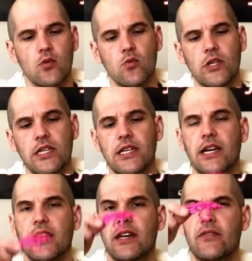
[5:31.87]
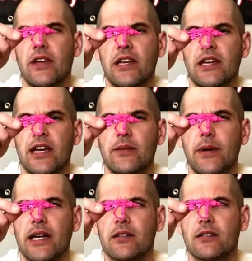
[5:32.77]
we have a
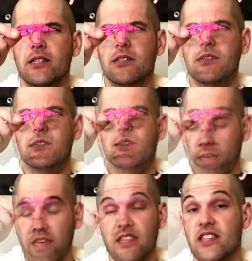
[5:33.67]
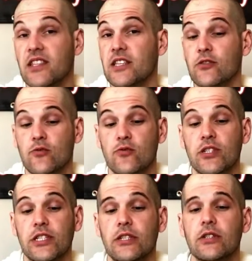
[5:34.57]
headbanger gun, and then these are
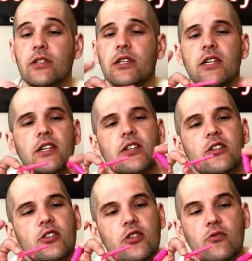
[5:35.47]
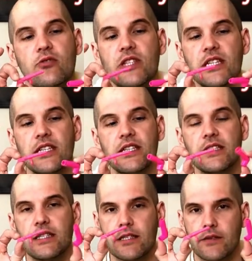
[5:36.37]
really good. So
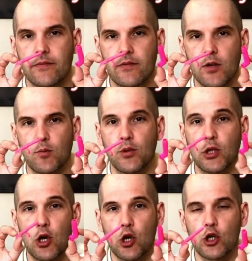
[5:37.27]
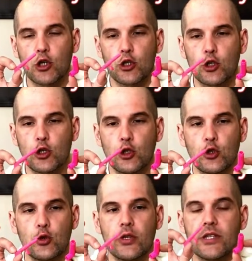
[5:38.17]
these belong
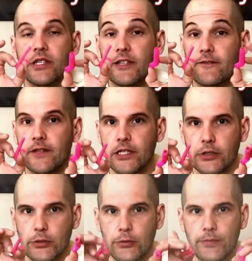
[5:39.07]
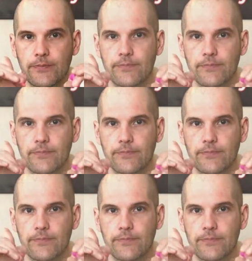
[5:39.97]
to the vehicle.